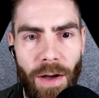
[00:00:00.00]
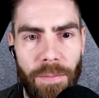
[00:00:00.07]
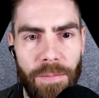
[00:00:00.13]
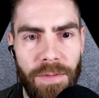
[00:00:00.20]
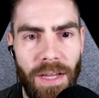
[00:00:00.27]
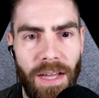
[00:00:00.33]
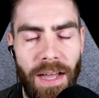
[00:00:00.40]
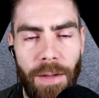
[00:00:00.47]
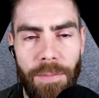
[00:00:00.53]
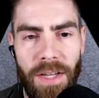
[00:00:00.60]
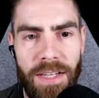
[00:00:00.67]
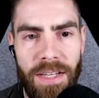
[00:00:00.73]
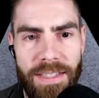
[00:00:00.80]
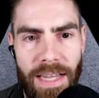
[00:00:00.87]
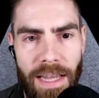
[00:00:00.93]
I'm gonna I'm
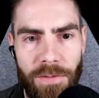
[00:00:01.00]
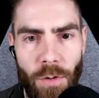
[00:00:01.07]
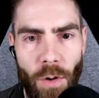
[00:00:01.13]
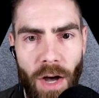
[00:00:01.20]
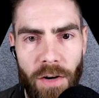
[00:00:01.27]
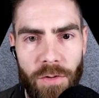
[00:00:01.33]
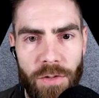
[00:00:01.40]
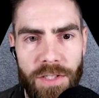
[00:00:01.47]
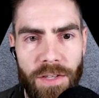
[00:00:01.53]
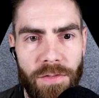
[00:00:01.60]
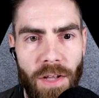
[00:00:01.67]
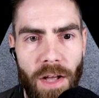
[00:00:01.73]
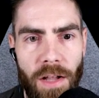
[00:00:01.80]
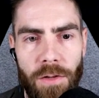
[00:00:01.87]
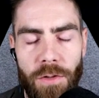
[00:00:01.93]
gonna save you hundreds of
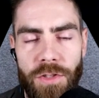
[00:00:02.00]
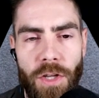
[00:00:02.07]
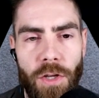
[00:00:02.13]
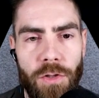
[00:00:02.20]
dollars.